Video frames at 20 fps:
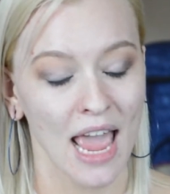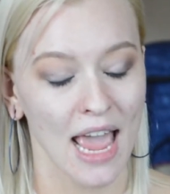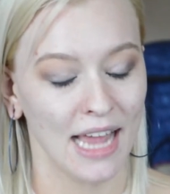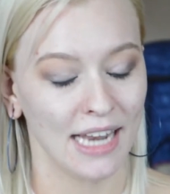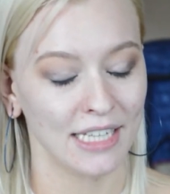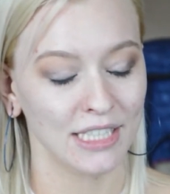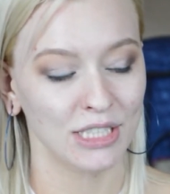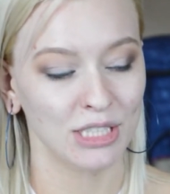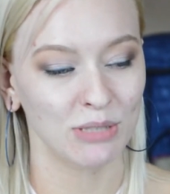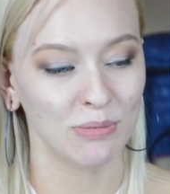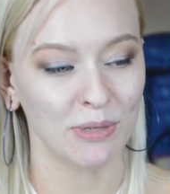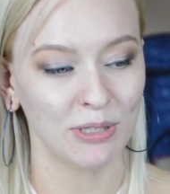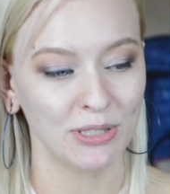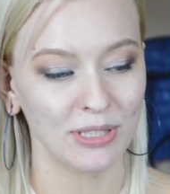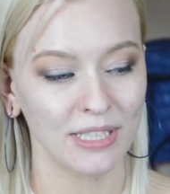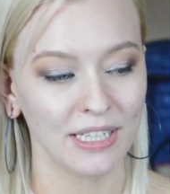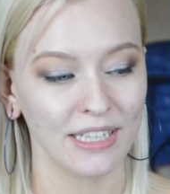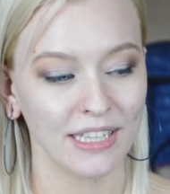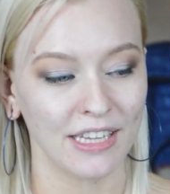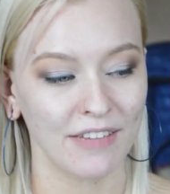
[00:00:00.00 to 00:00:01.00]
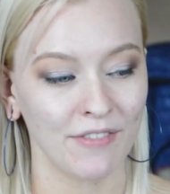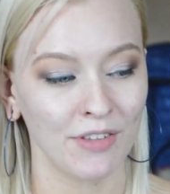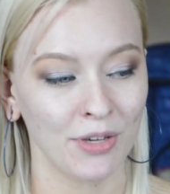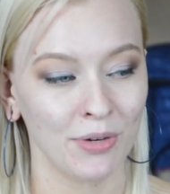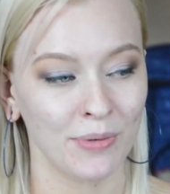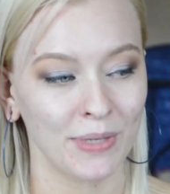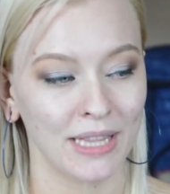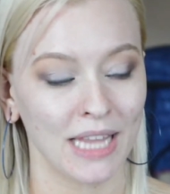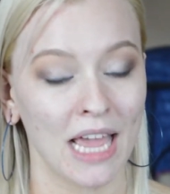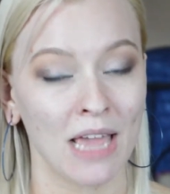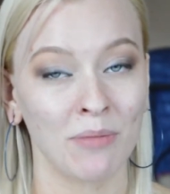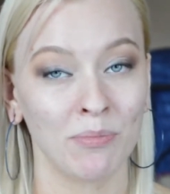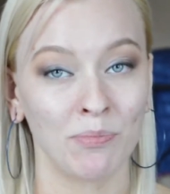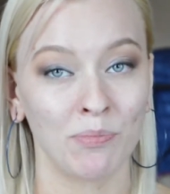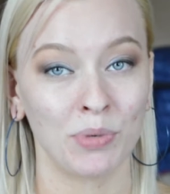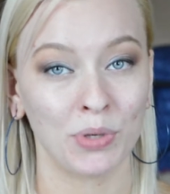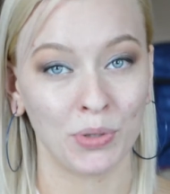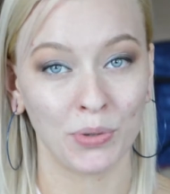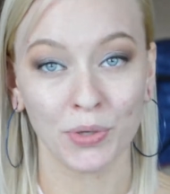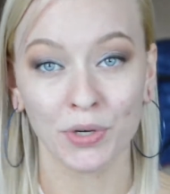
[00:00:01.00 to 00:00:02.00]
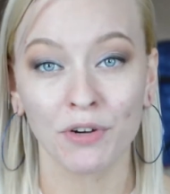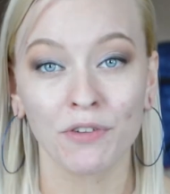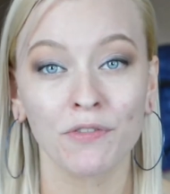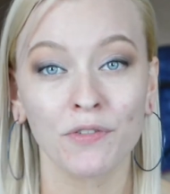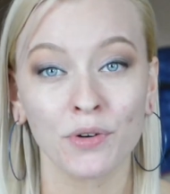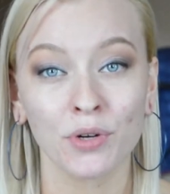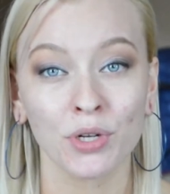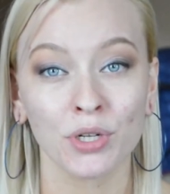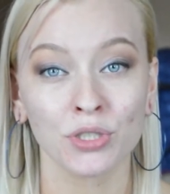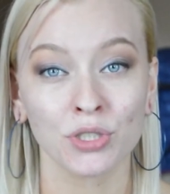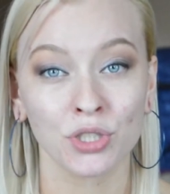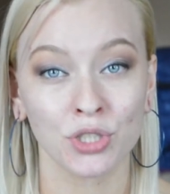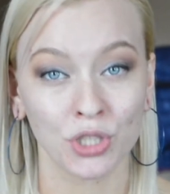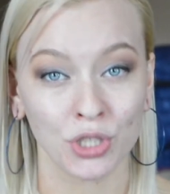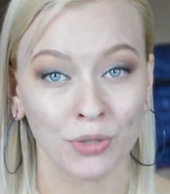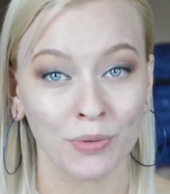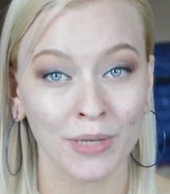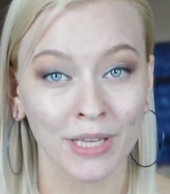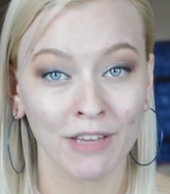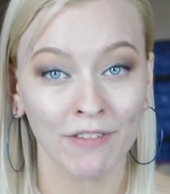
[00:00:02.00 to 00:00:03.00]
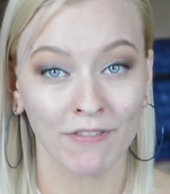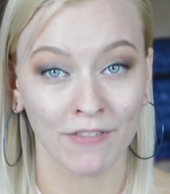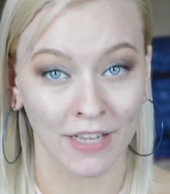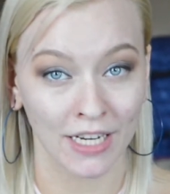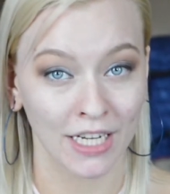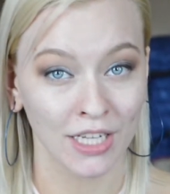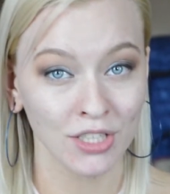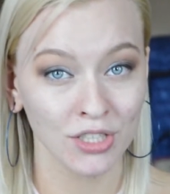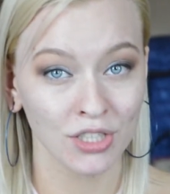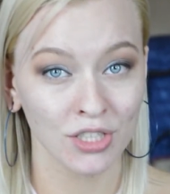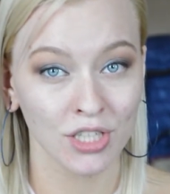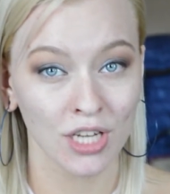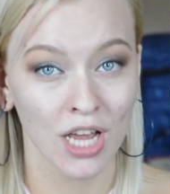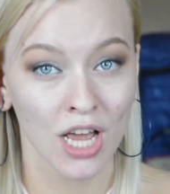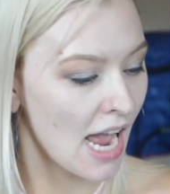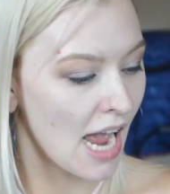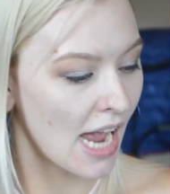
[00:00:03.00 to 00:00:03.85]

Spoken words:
and it's supposed to leave you with a beautiful dewy finish.